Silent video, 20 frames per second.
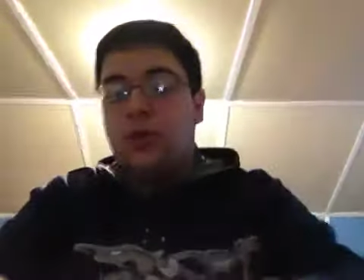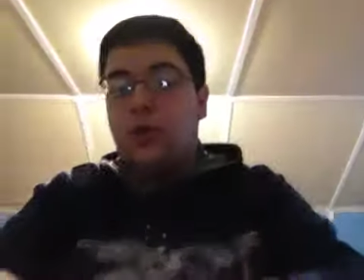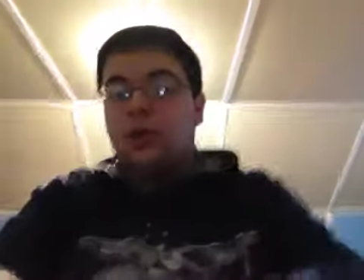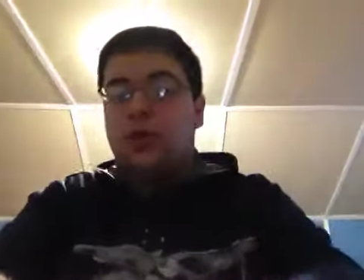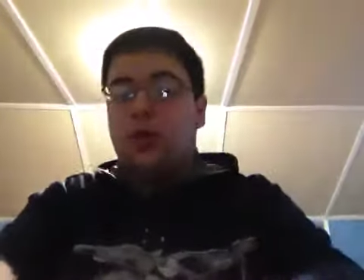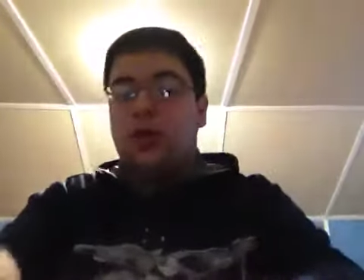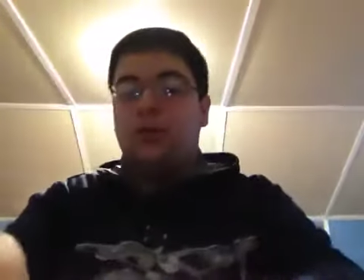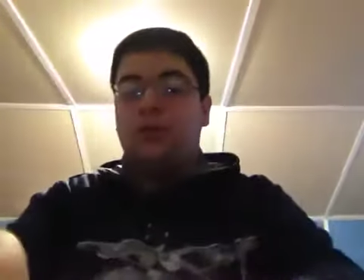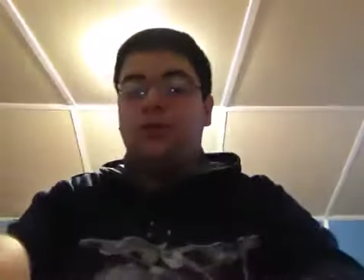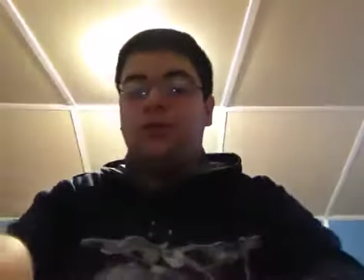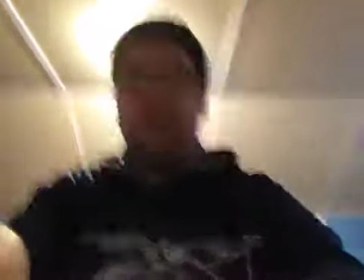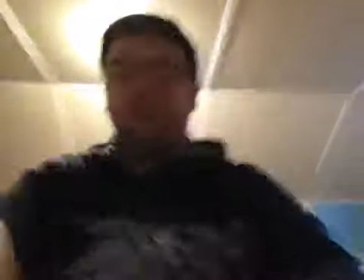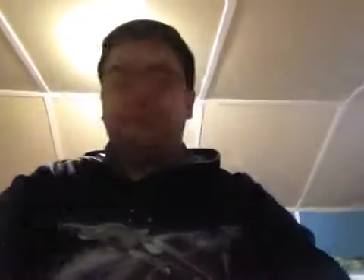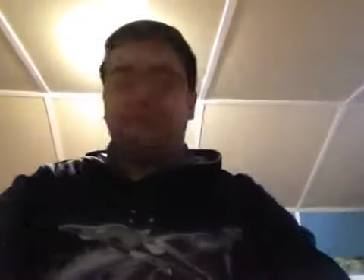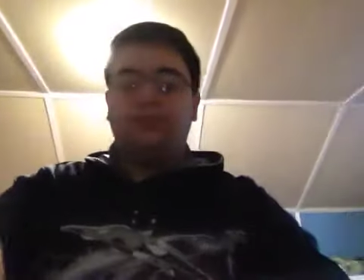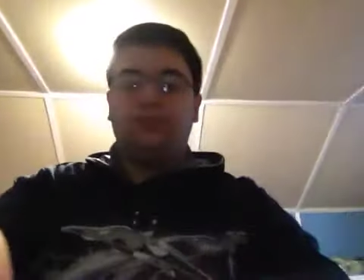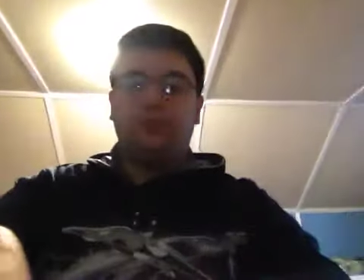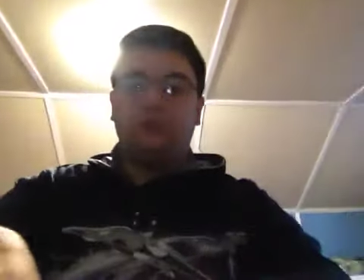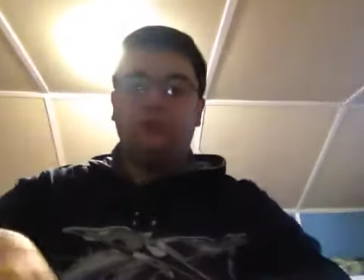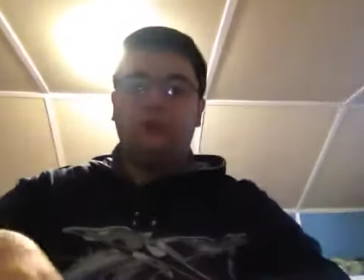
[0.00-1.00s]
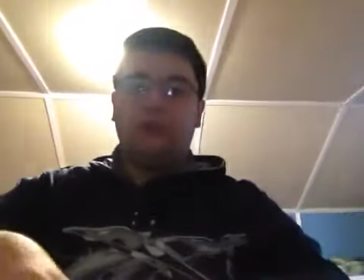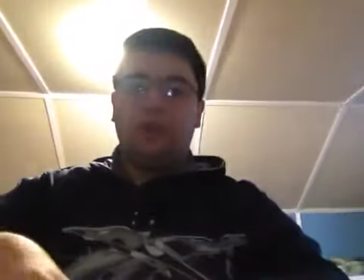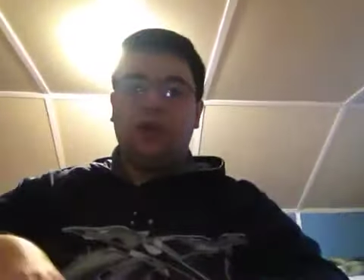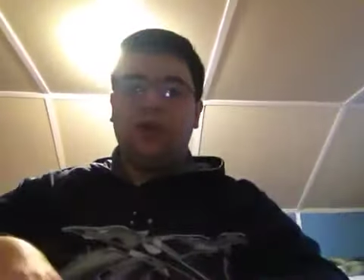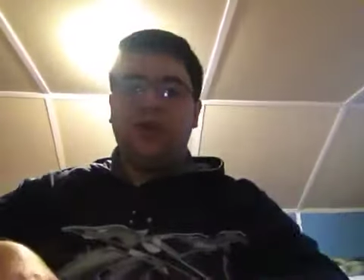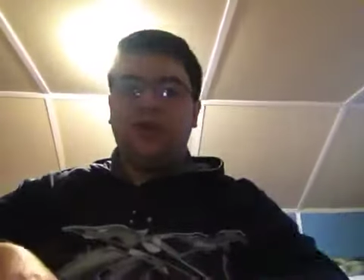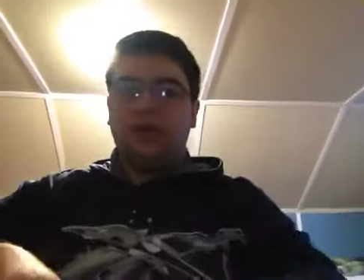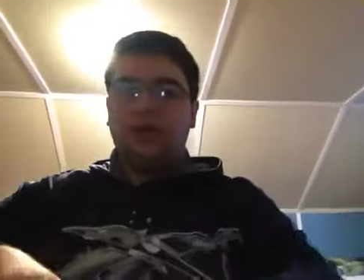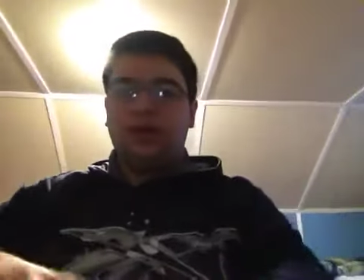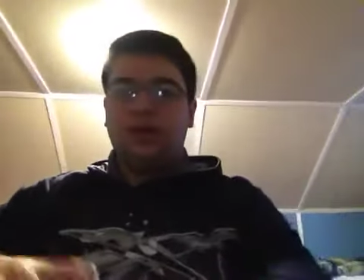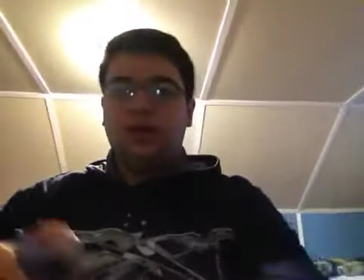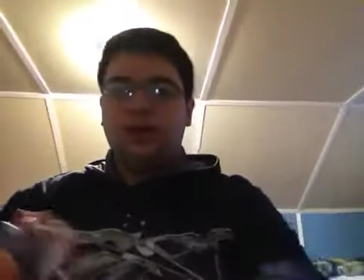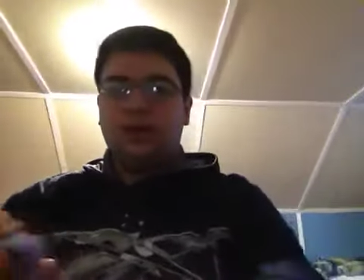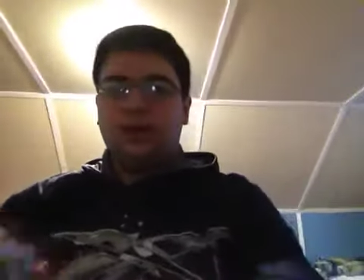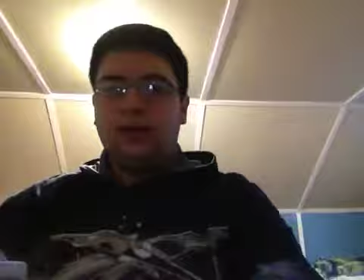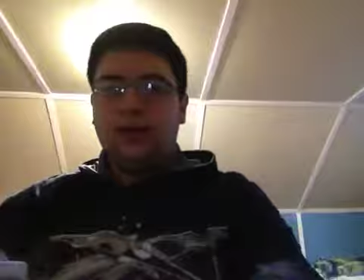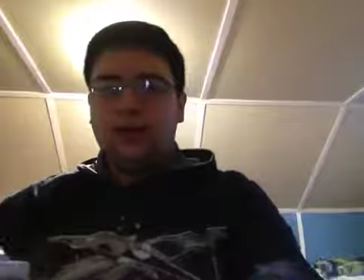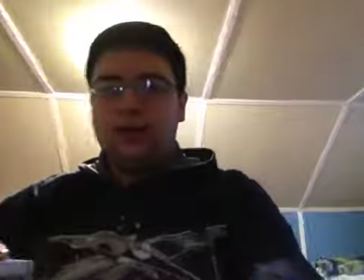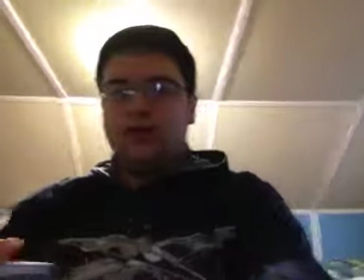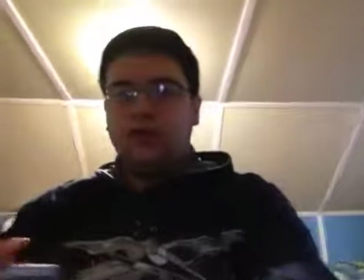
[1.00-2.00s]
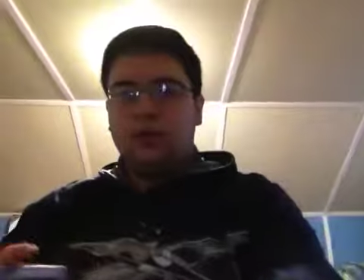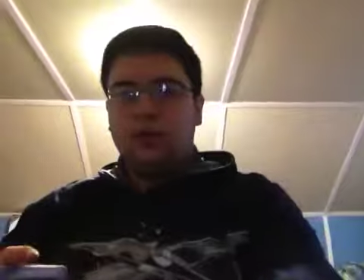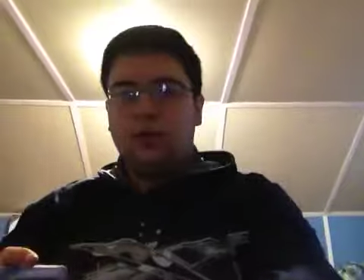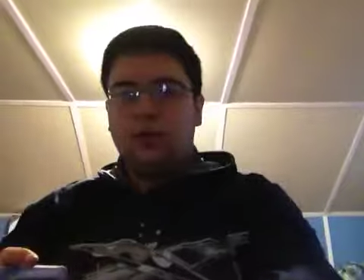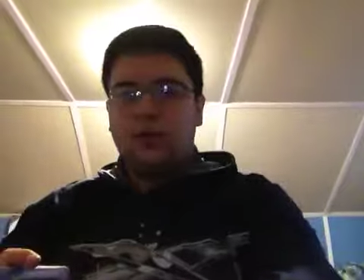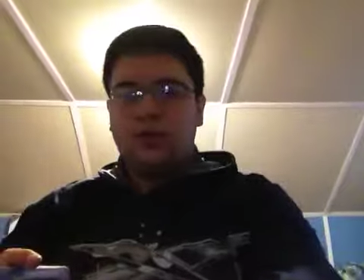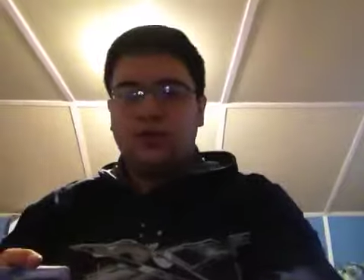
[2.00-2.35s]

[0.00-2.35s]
Um, I think that's all the